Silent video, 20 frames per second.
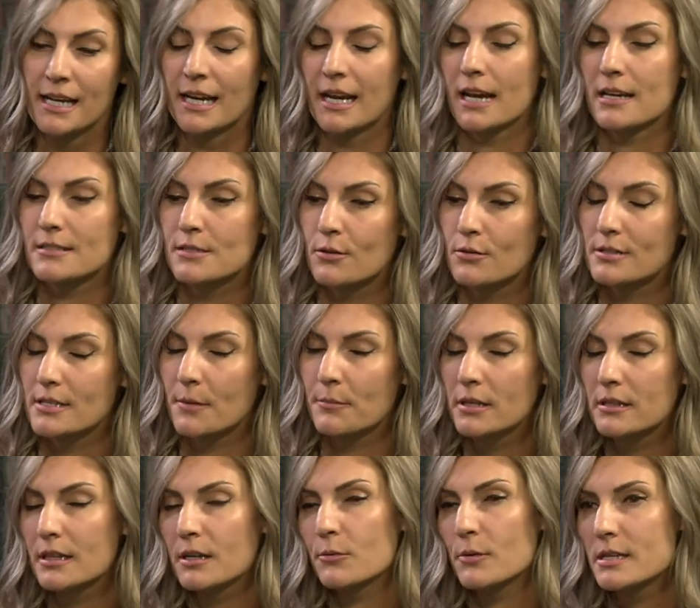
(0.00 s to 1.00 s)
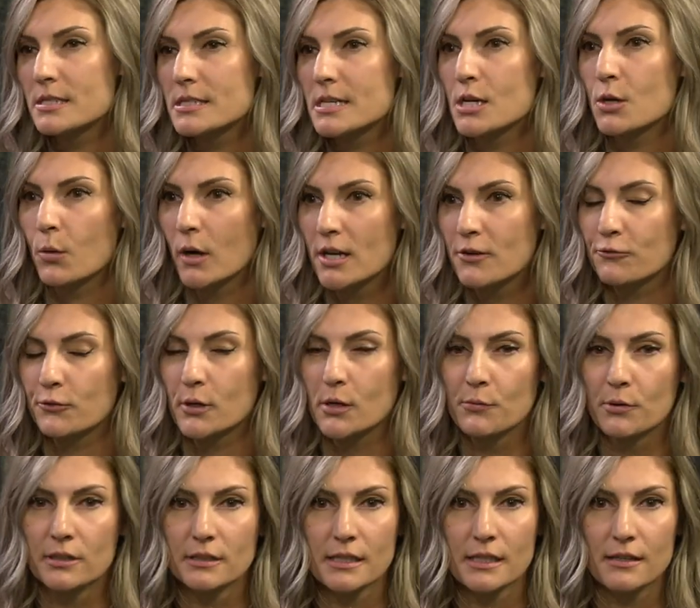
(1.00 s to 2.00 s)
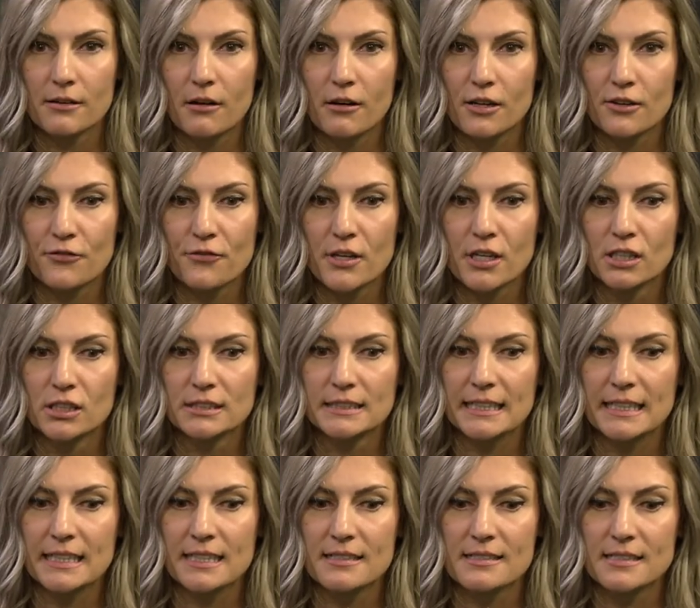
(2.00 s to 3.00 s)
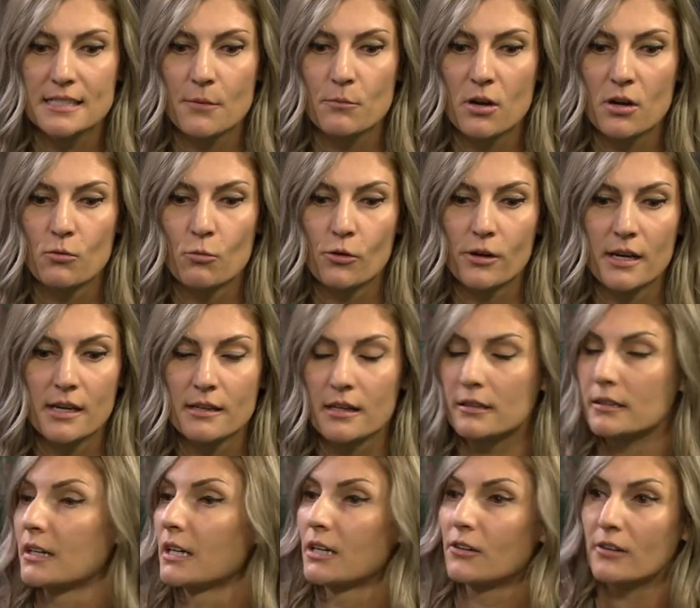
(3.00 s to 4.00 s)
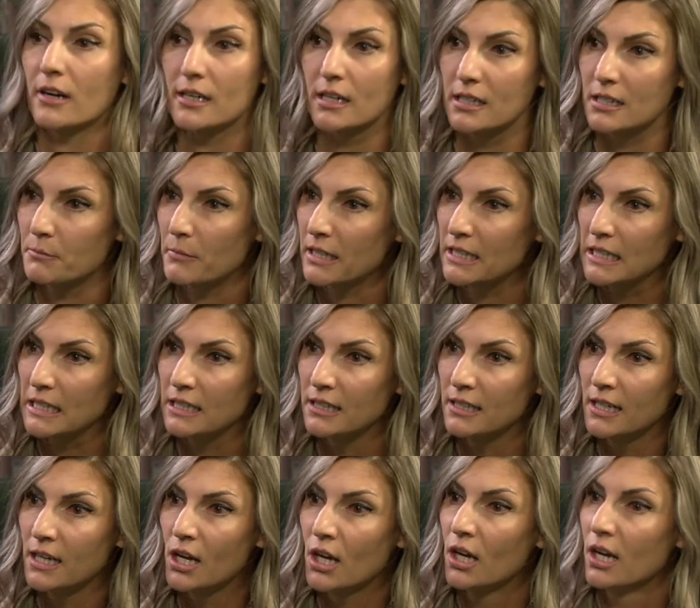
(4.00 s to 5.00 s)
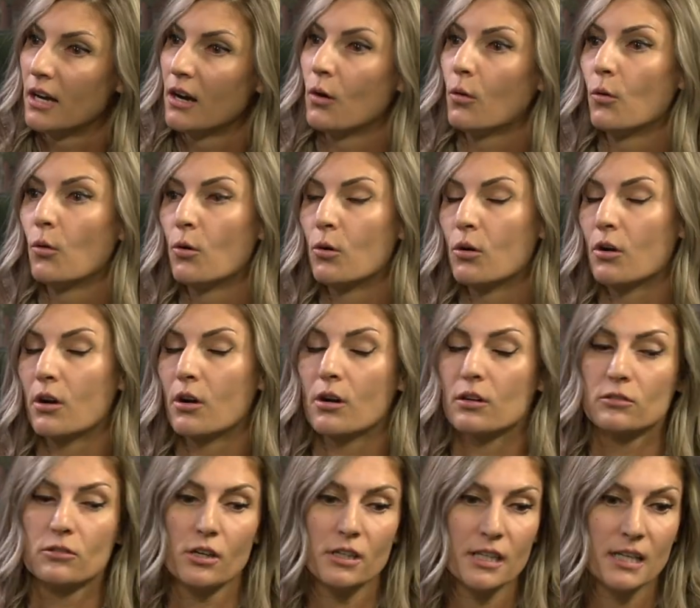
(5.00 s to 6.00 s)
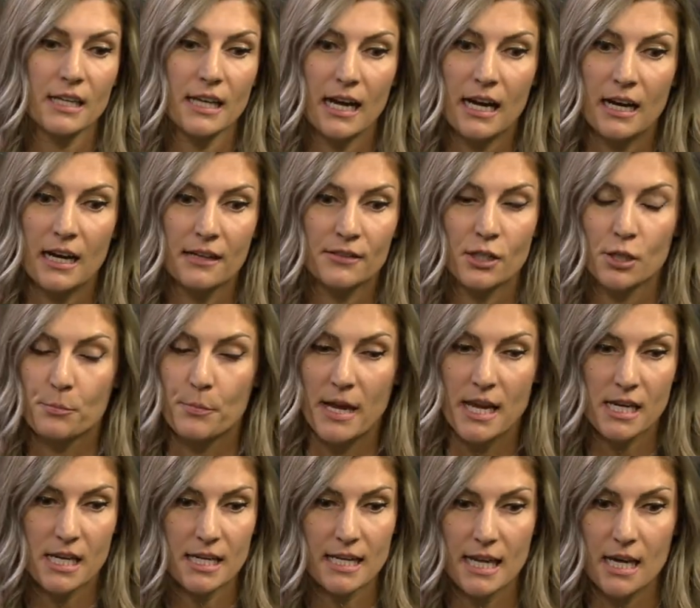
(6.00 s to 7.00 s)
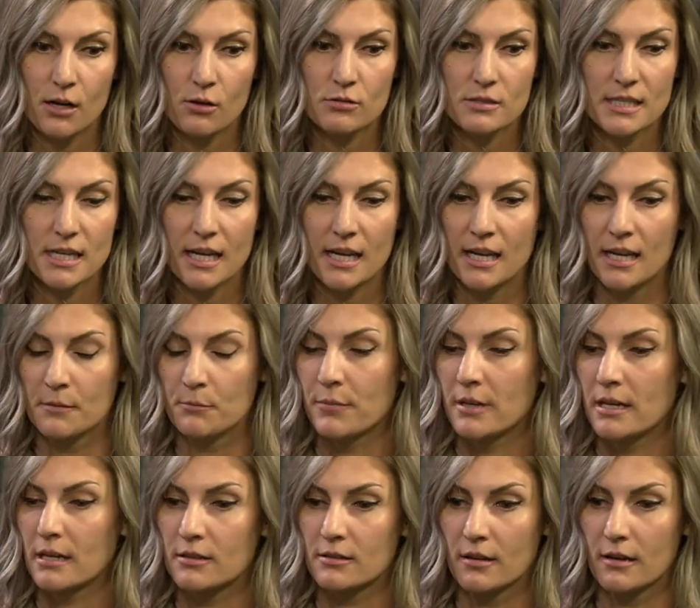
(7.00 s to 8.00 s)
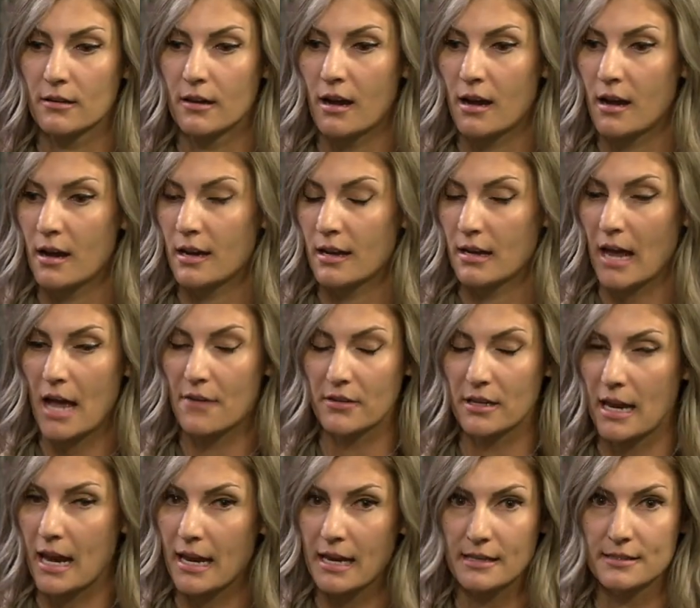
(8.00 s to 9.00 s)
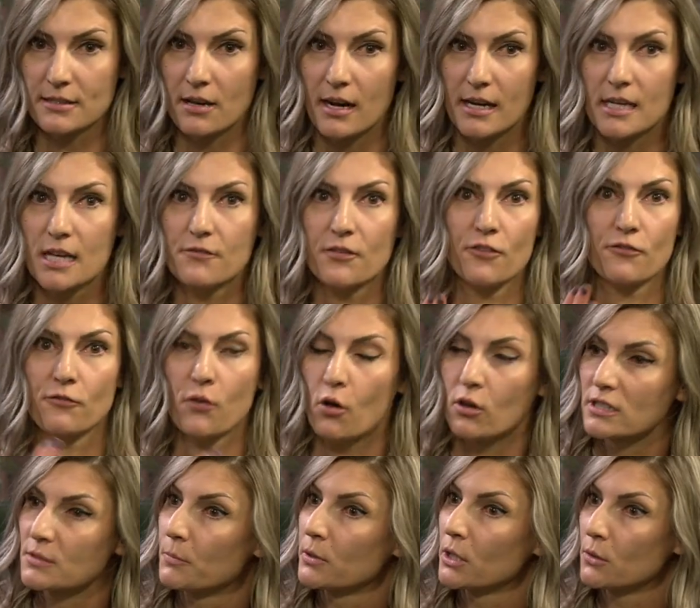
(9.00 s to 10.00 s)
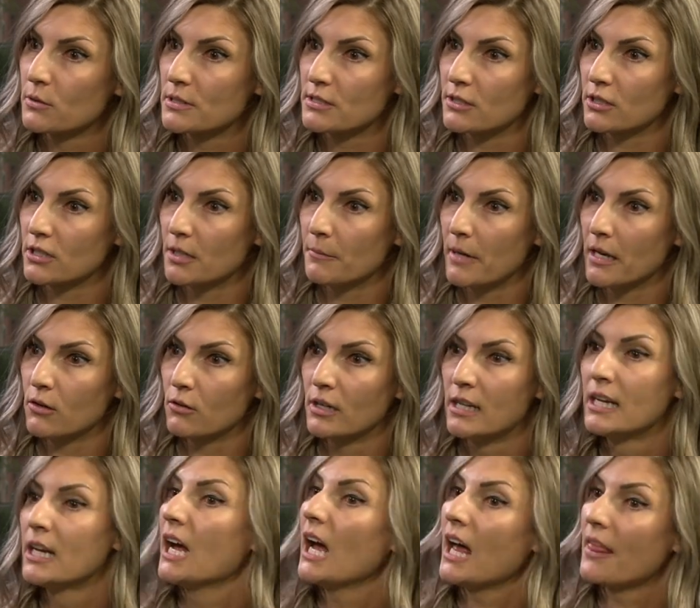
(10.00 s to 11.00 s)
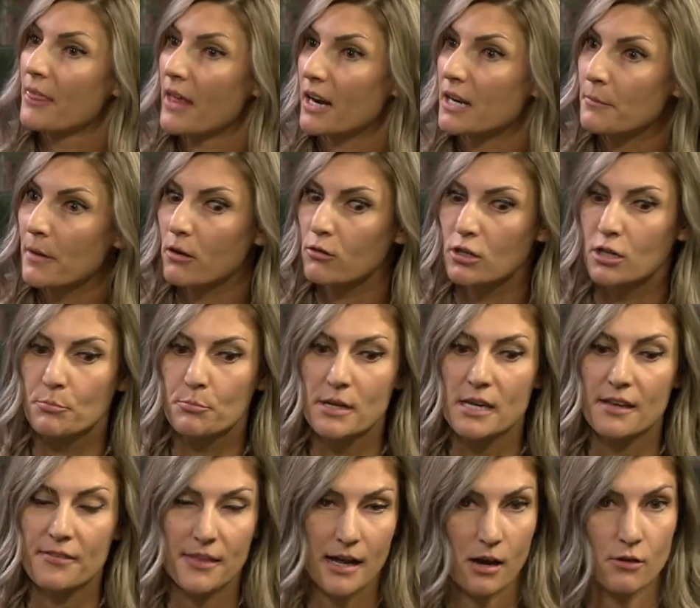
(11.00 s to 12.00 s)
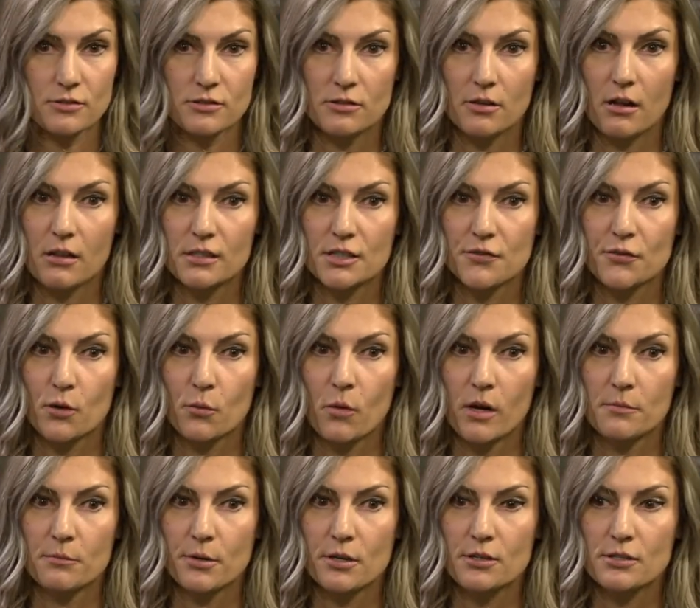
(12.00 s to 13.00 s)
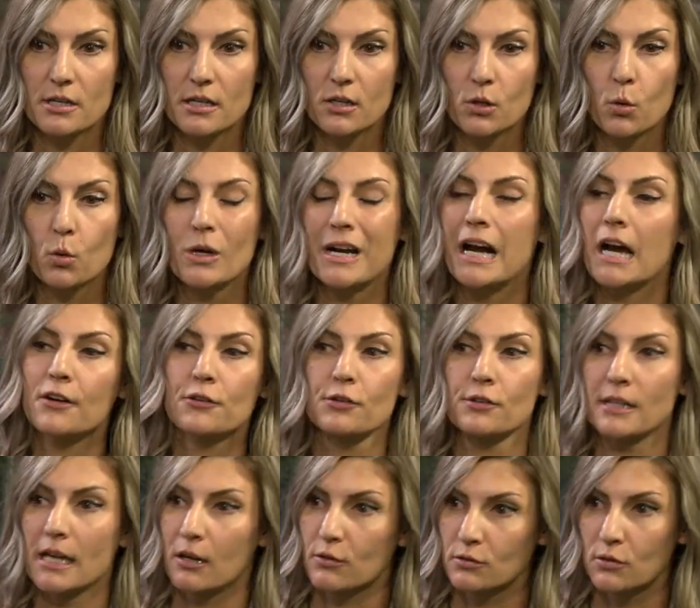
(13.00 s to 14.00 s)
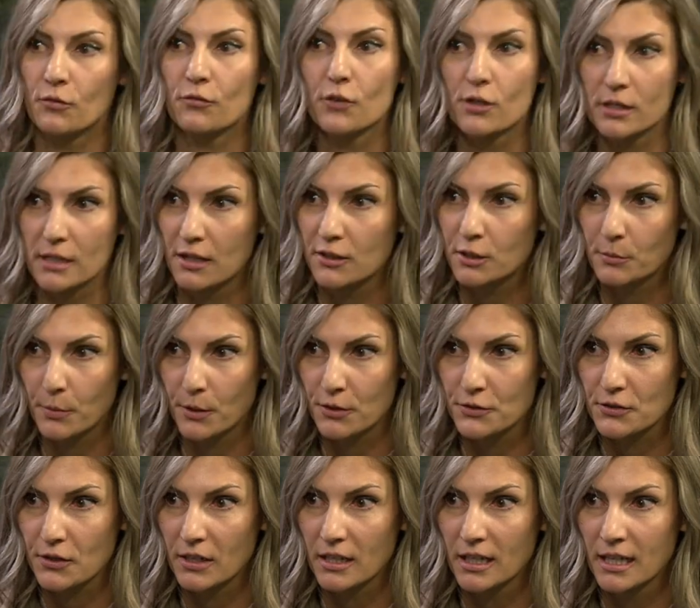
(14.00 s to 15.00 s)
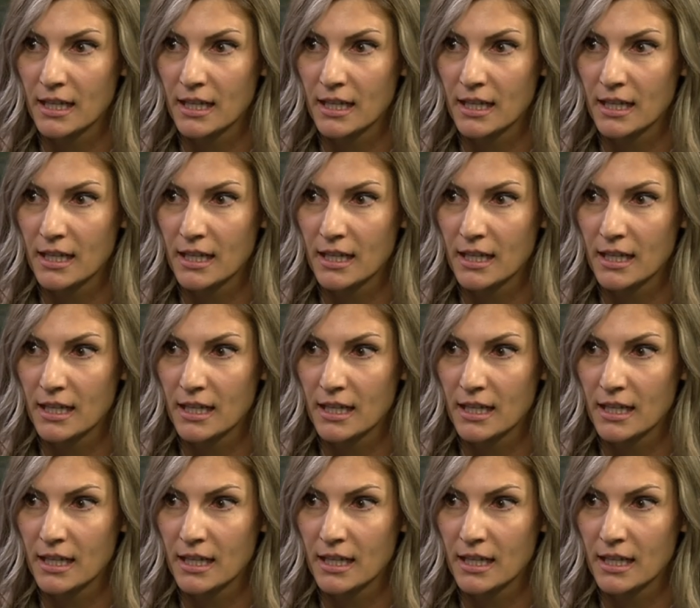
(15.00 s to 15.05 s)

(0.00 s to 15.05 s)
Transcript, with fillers: And so something that we see quite frequently in our field is someone worrying that they're going to run out of money, mm. or looking at their their bank account and being uh, having anxiety if it falls below a certain amount. And that amount could be $1,000 for one person or 100000 for another person.